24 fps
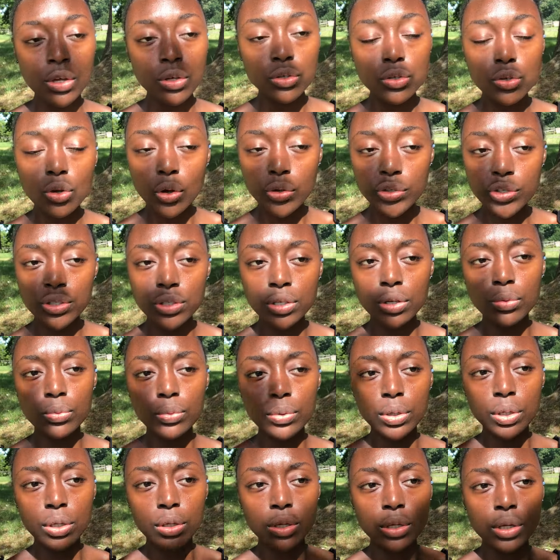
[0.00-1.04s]
You also don't
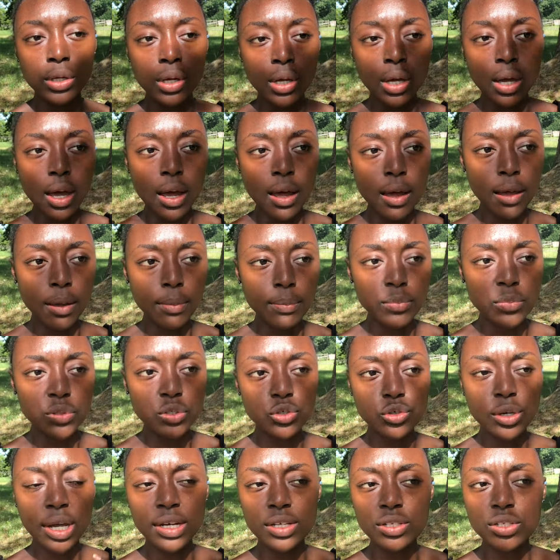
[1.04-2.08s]
want to
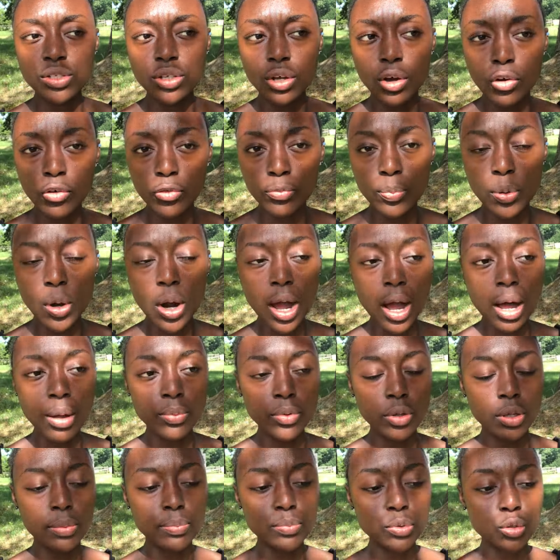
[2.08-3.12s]
try to solve
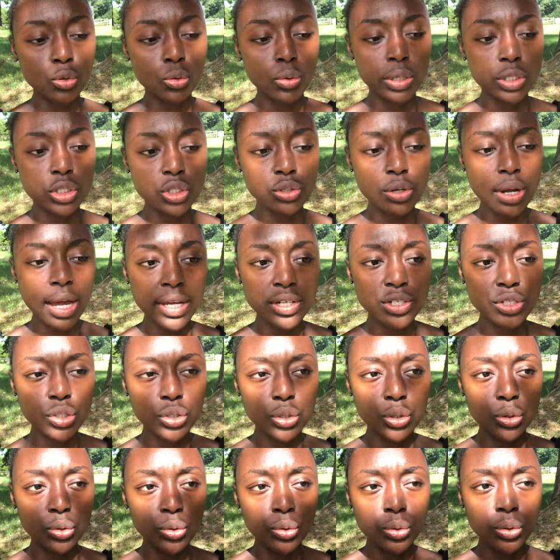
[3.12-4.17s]
problems or try
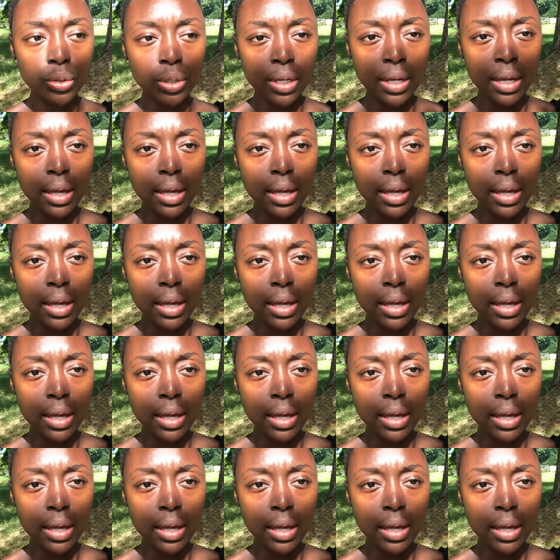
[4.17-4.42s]
to